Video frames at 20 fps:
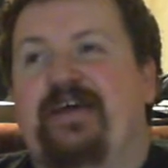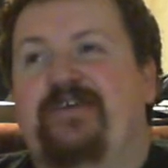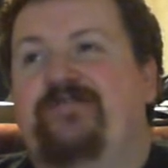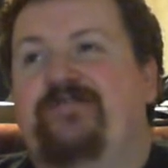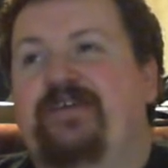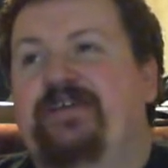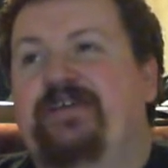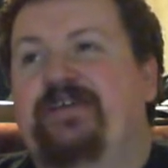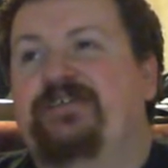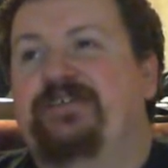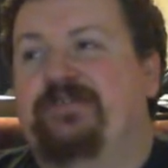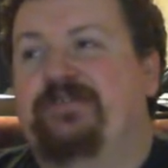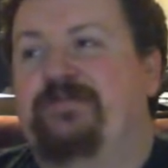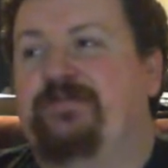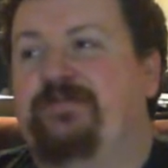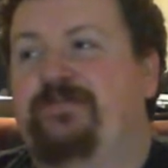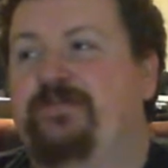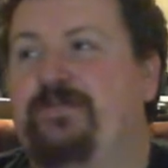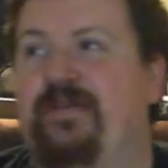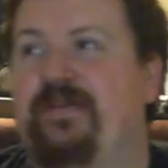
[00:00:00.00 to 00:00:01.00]
Evija
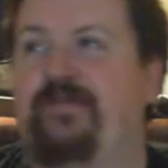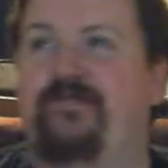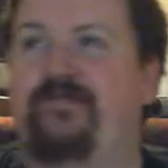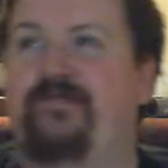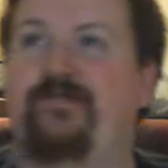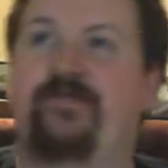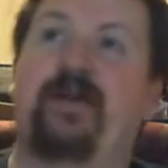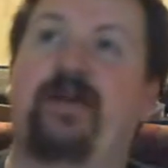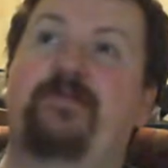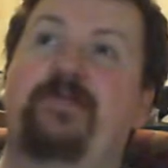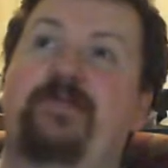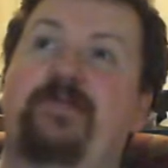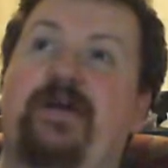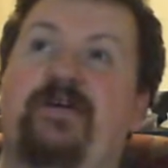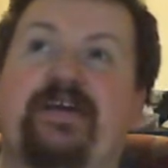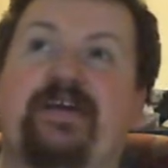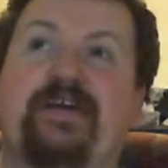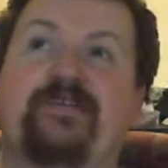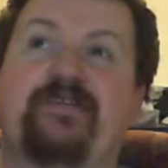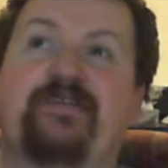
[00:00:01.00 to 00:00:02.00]
farmed
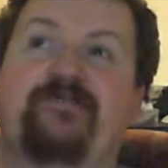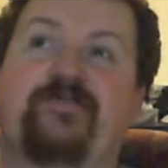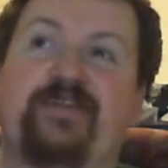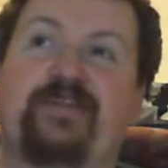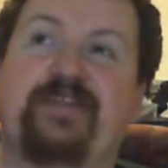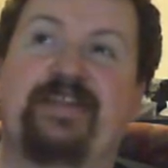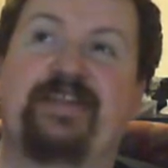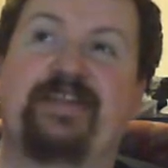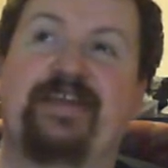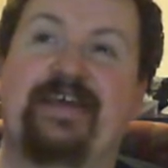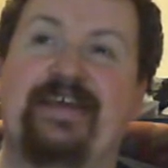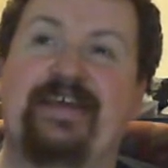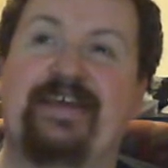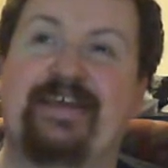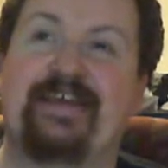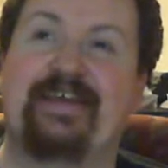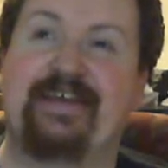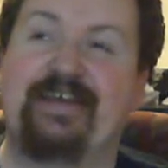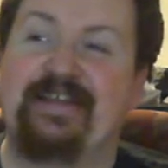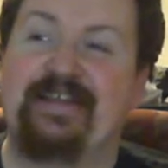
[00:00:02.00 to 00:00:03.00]
out again for
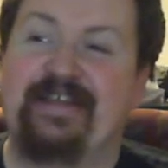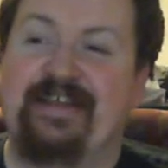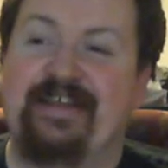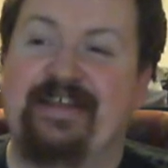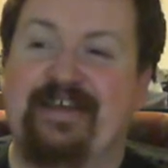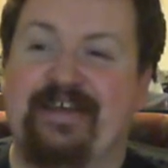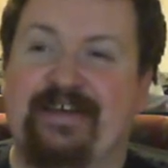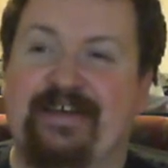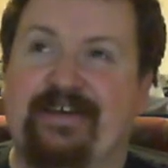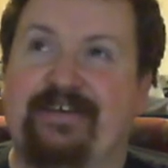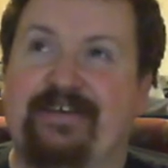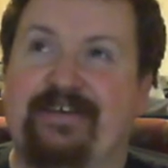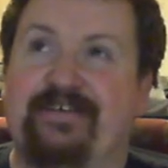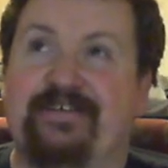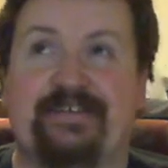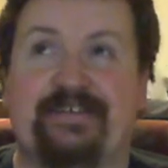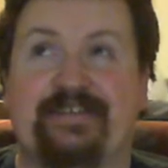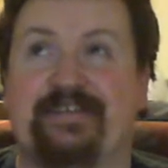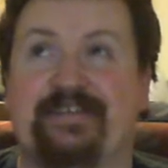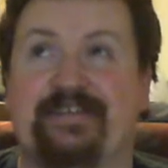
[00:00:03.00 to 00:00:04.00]
today.
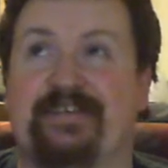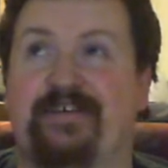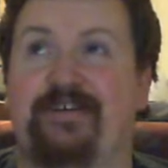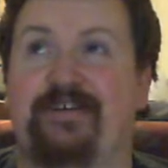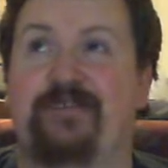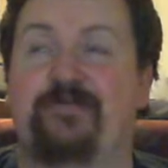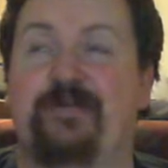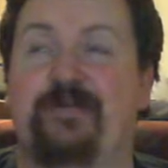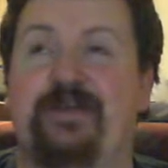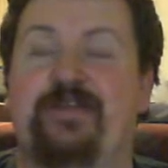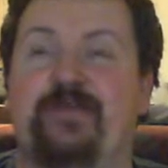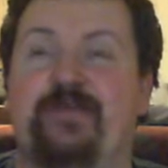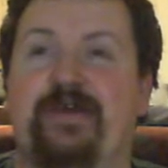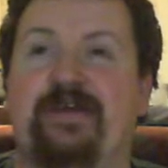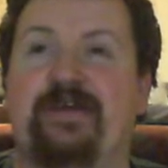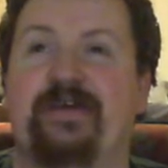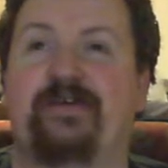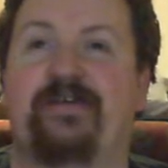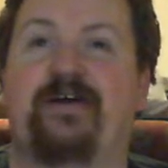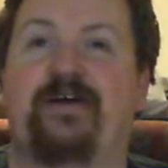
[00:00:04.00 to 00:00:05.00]
It's on the way to
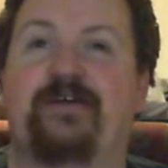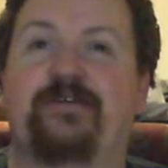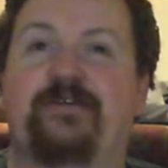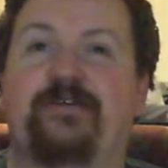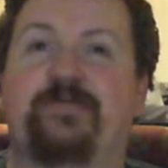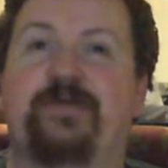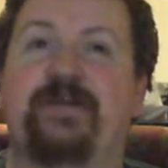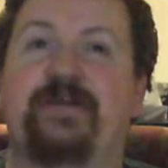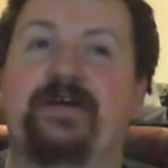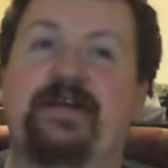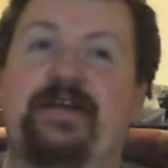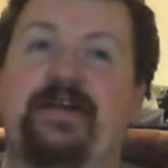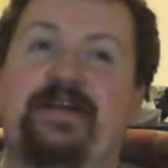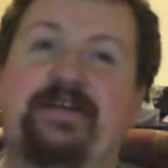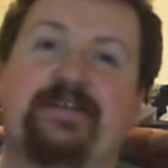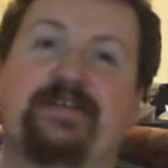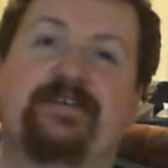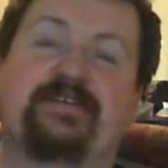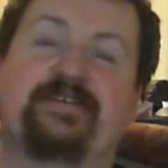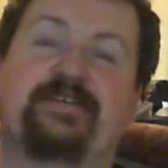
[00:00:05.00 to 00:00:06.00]
being unlocked, but
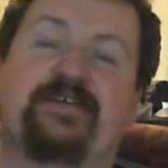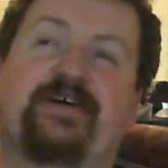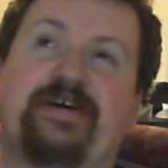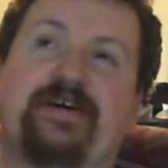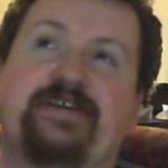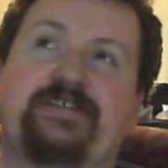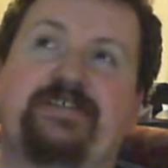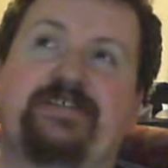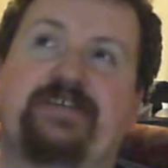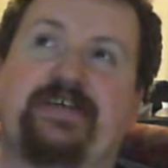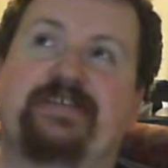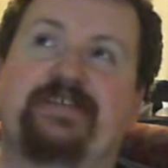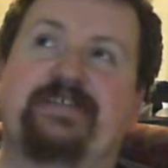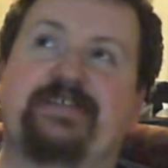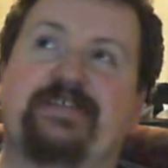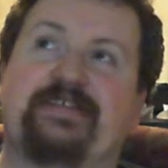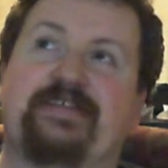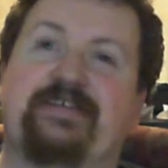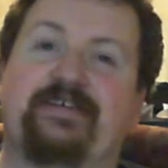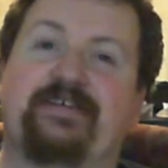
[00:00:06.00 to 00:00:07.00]
there's a high chance
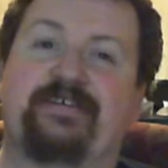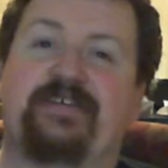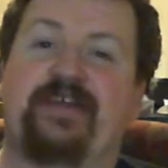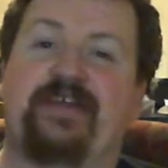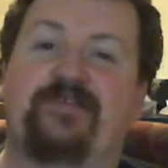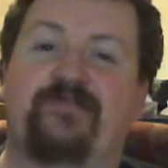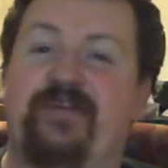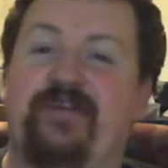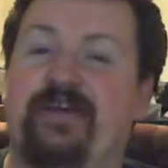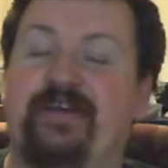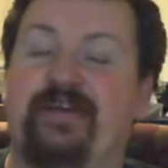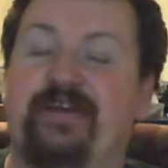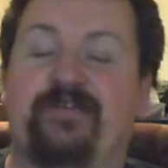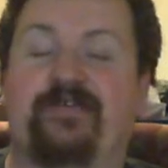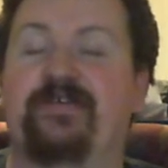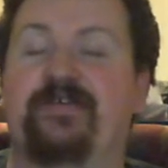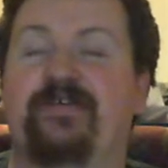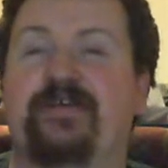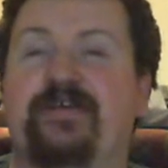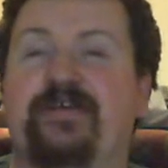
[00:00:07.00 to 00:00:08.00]
that, like I said, if I get
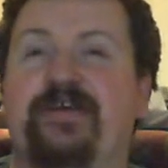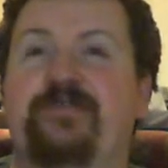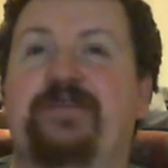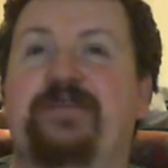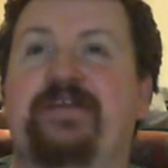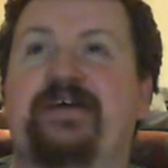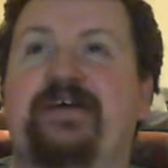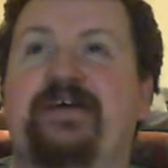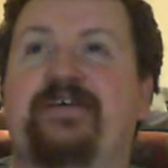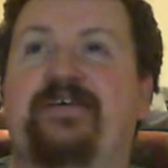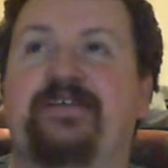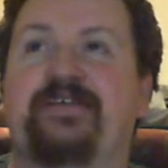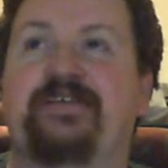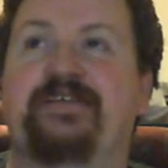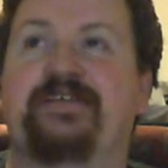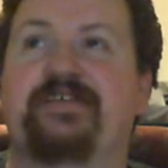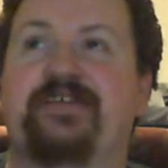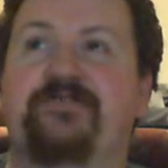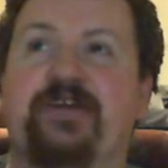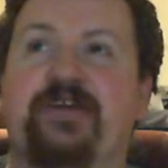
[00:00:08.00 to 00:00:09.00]
unlucky with that
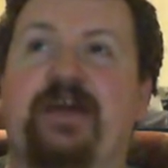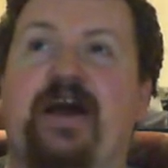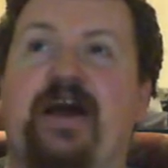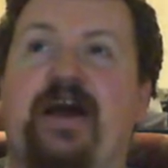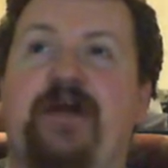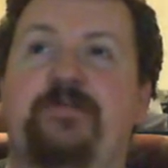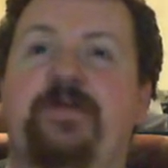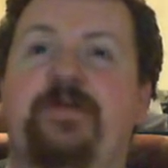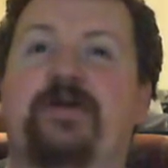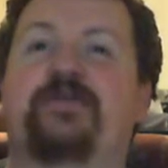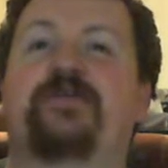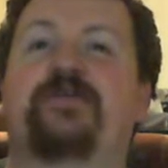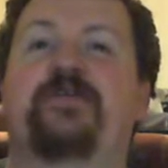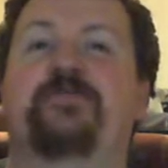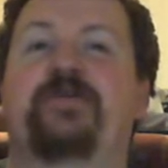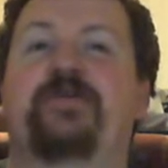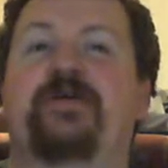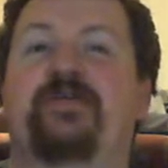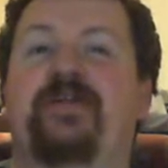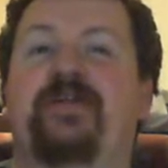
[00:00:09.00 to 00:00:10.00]
Honda Civic, I'm not going to
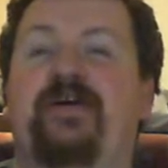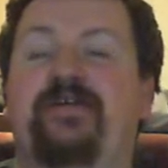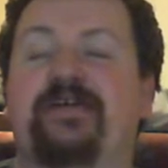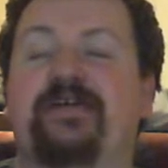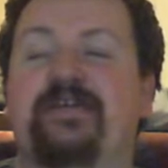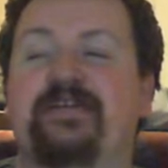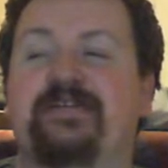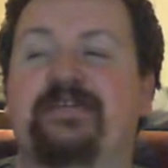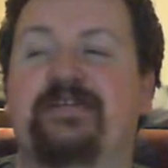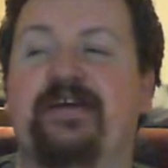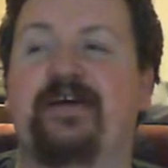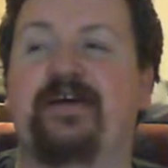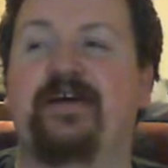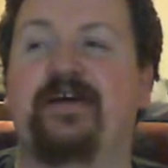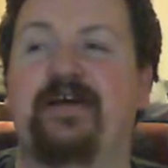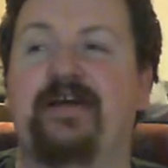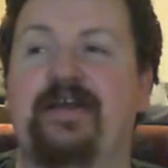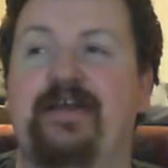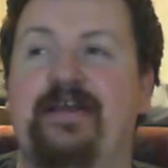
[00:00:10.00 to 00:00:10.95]
be unlocking this car.